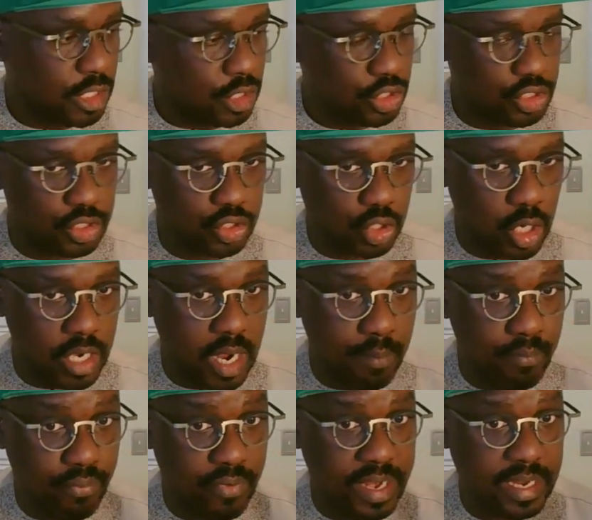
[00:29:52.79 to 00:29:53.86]
She's going to
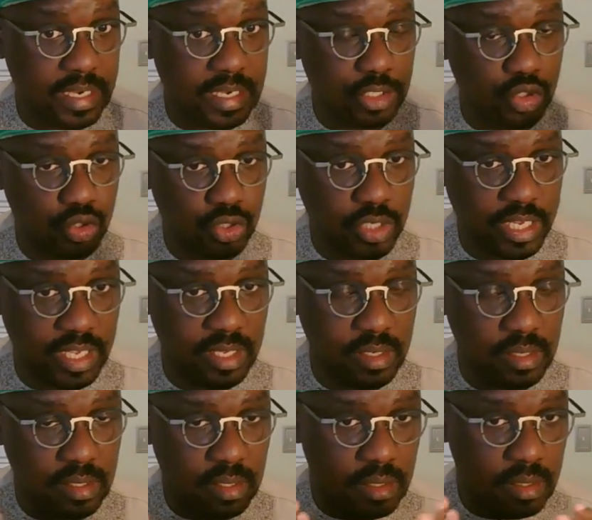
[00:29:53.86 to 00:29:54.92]
bring to the
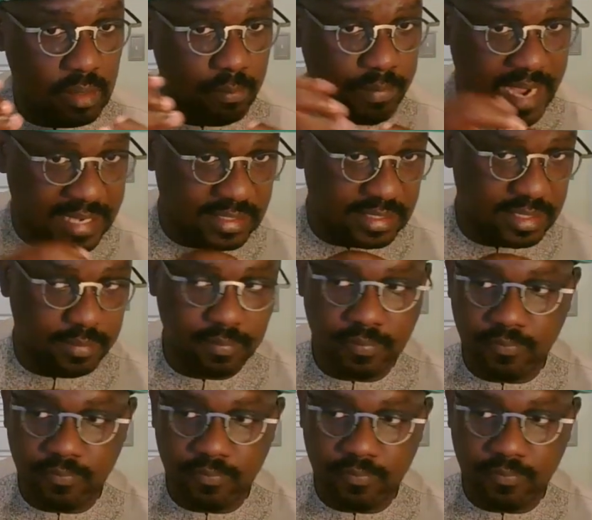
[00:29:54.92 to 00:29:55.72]
party.